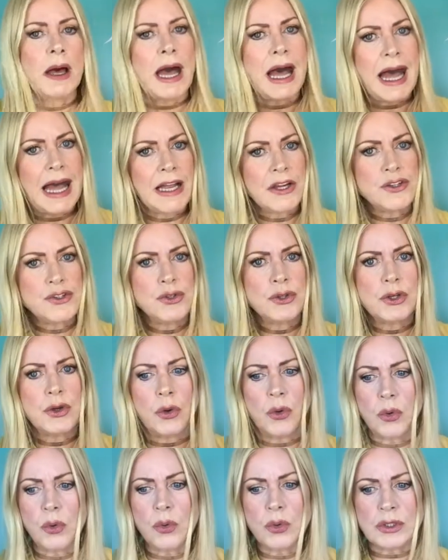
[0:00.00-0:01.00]
As you get
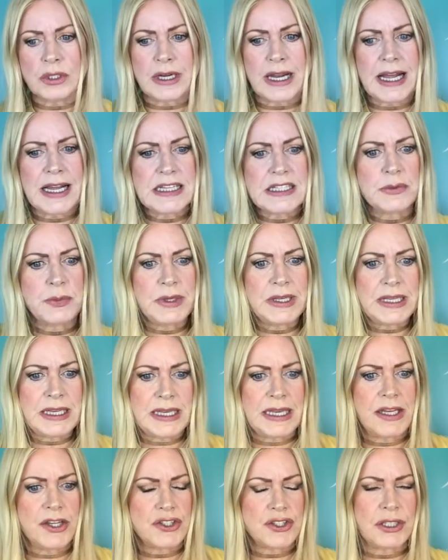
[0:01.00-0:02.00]
older, as we
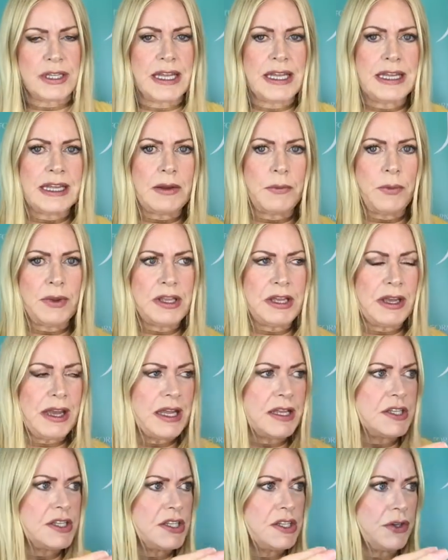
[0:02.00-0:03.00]
age, like when you get
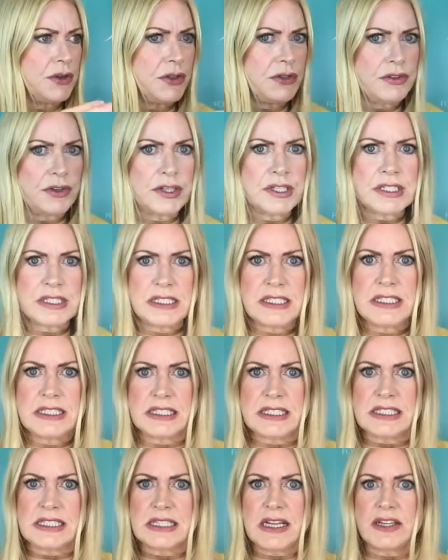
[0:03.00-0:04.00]
into your 30s, it
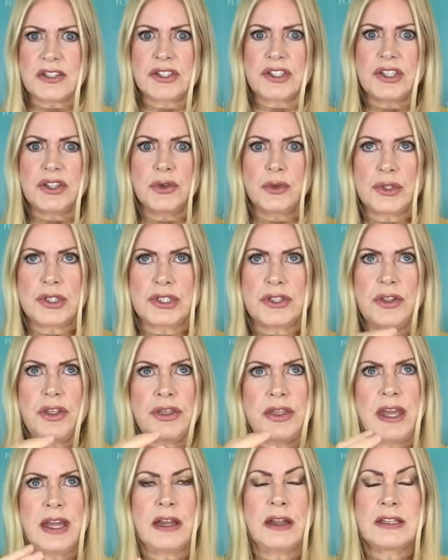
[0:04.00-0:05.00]
starts to go to,
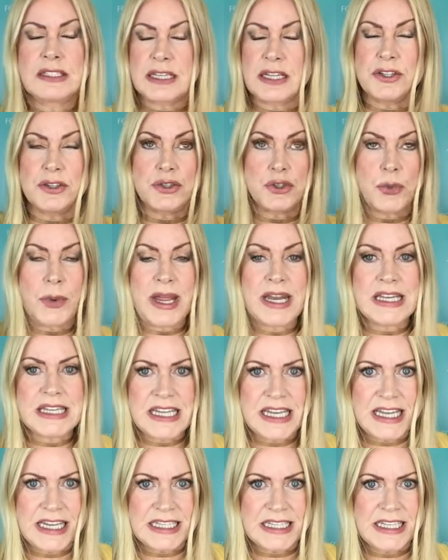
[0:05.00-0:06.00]
instead of
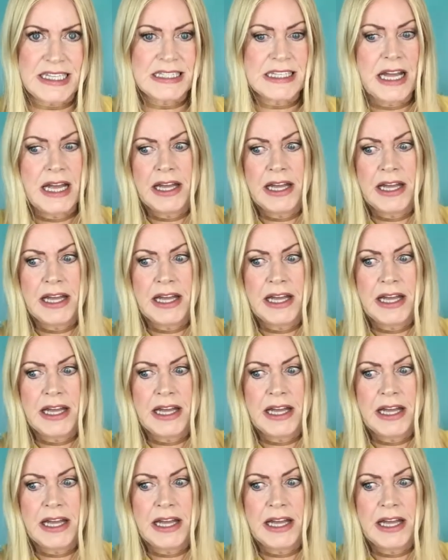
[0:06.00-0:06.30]
28 days,